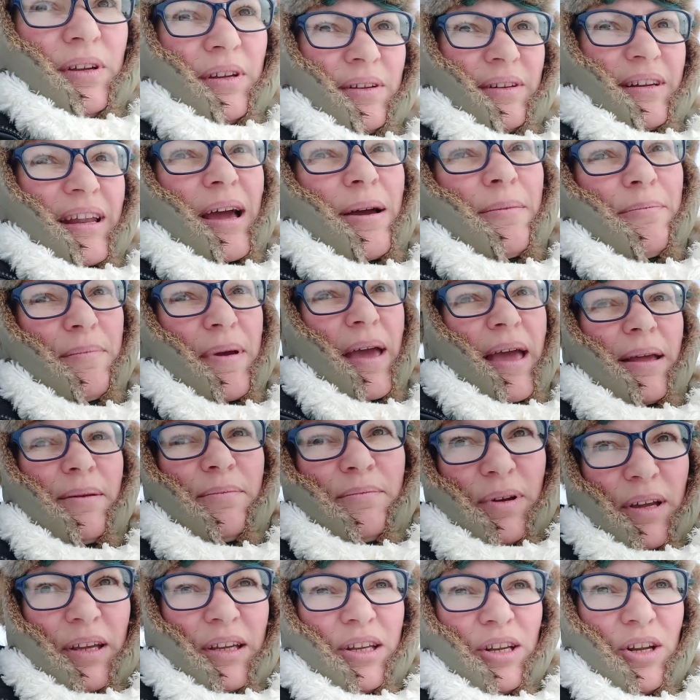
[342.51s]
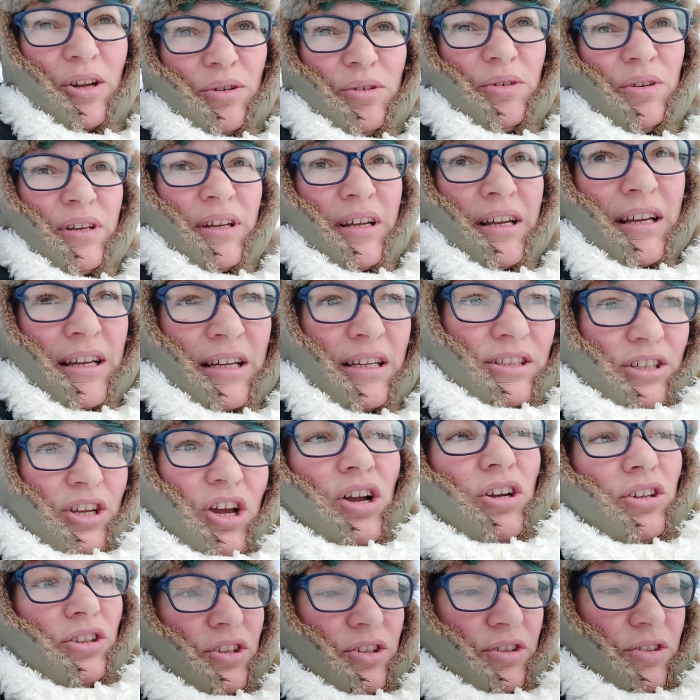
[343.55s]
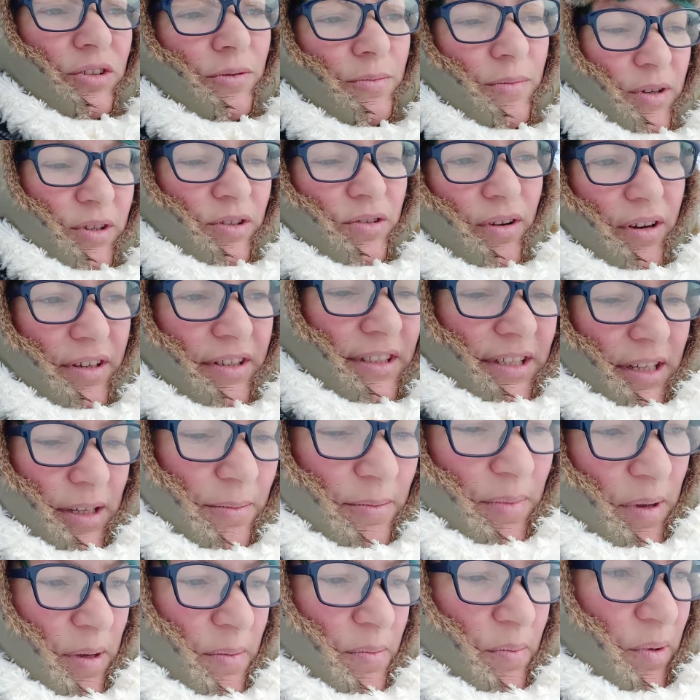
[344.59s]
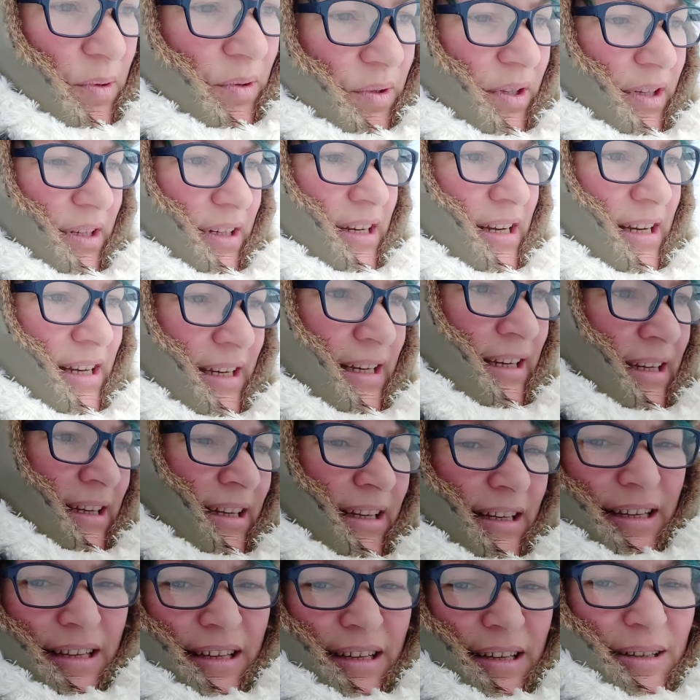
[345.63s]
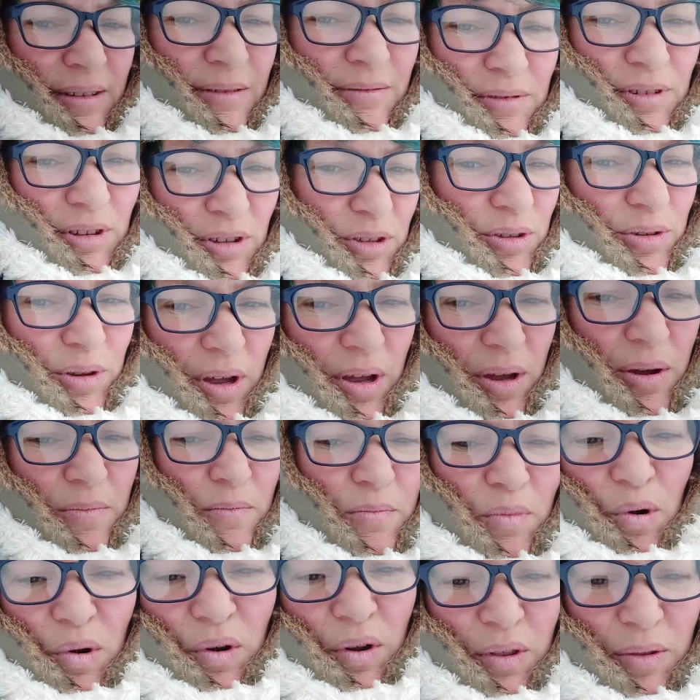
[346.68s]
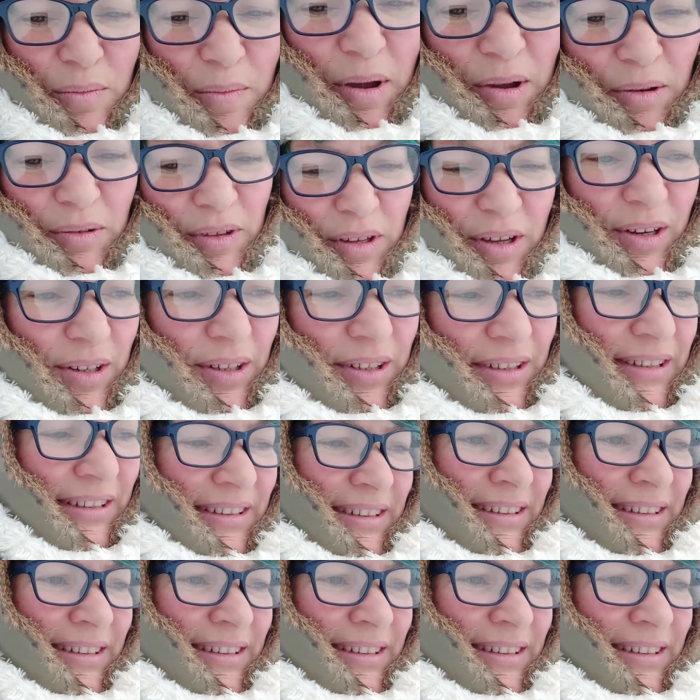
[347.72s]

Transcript: Not met, but you know, talked to some interesting people, and there's more of them out there.